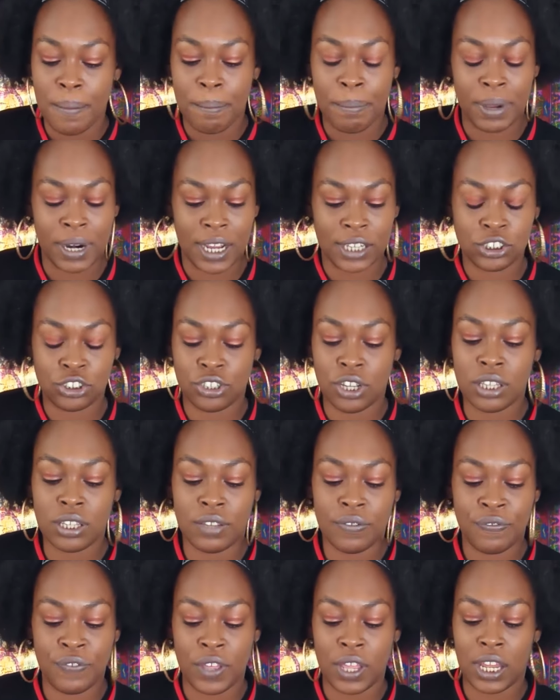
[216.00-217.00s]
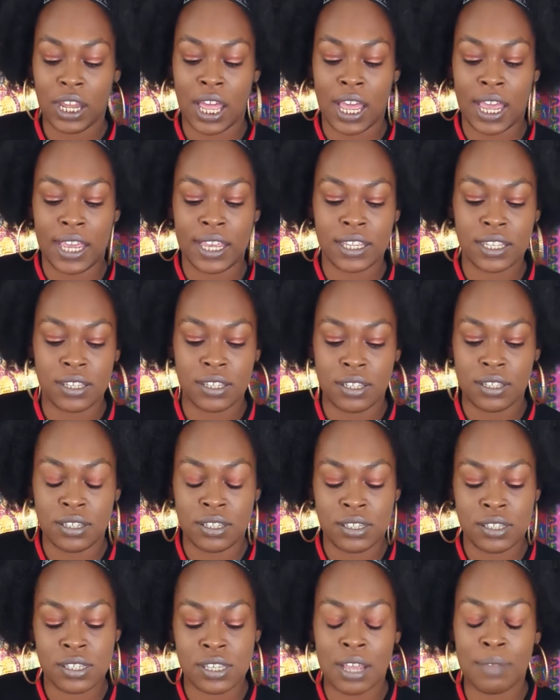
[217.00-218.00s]
But I strongly feel like
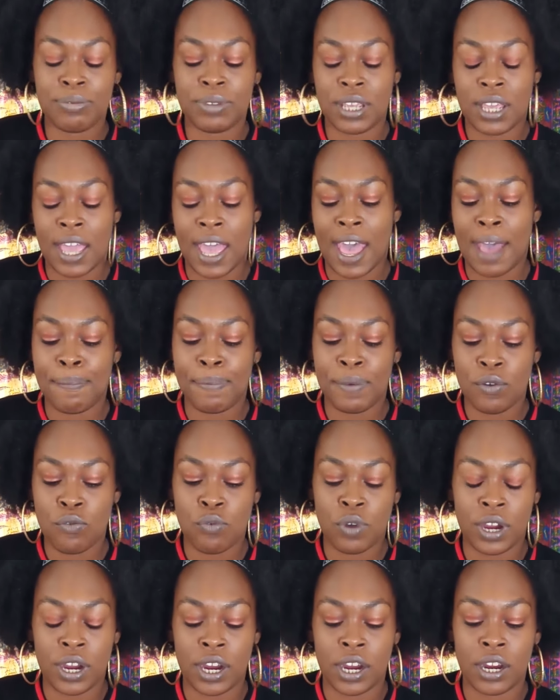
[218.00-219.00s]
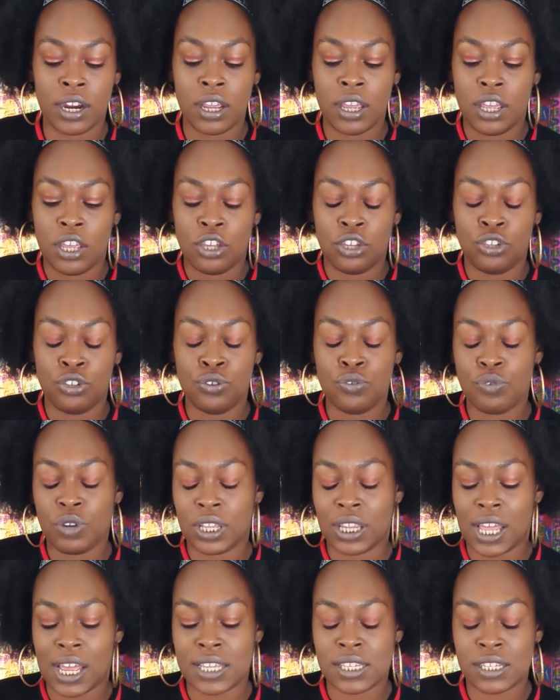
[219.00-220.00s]
something happened where you
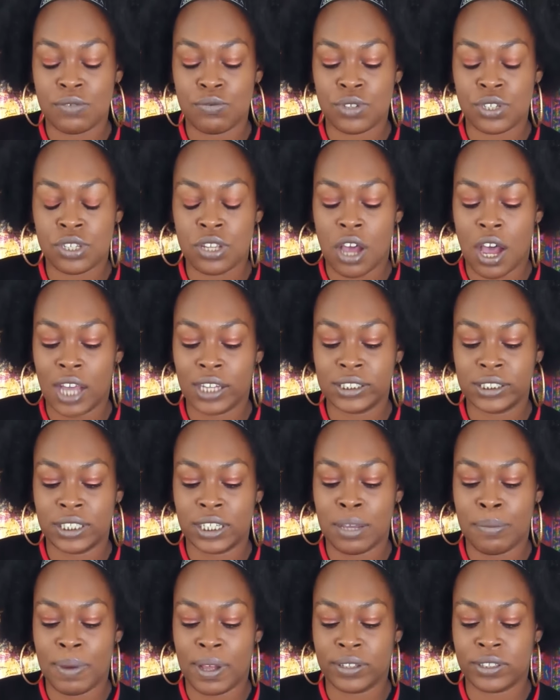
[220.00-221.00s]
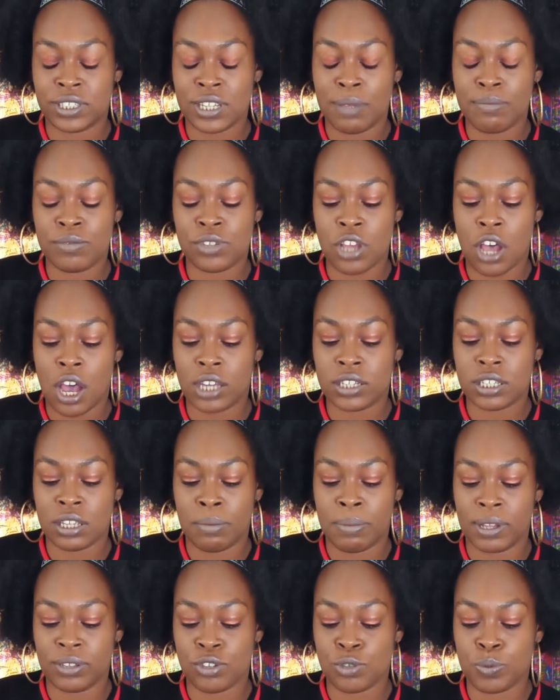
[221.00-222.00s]
realized it was something toxic
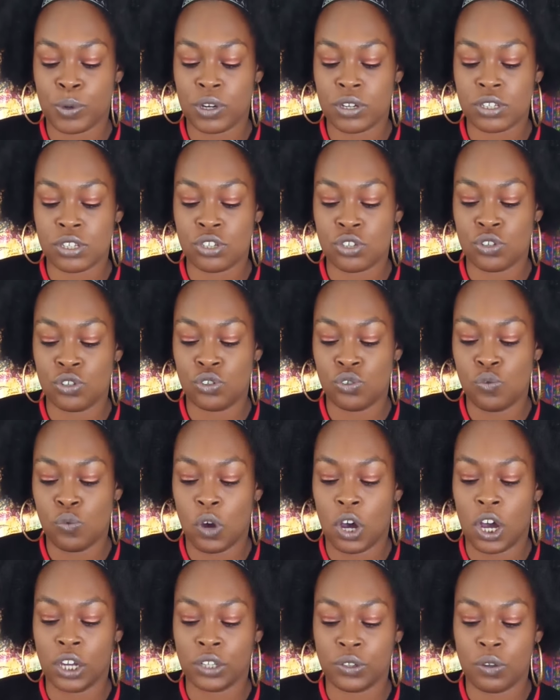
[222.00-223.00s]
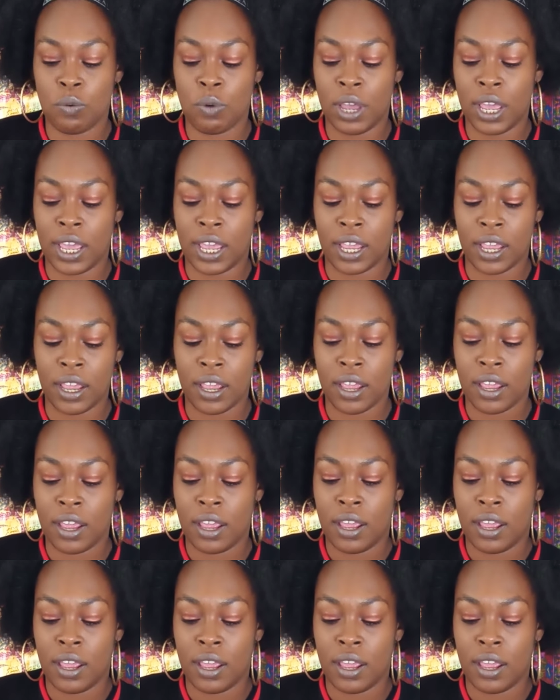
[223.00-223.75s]
about this person, so you walked away.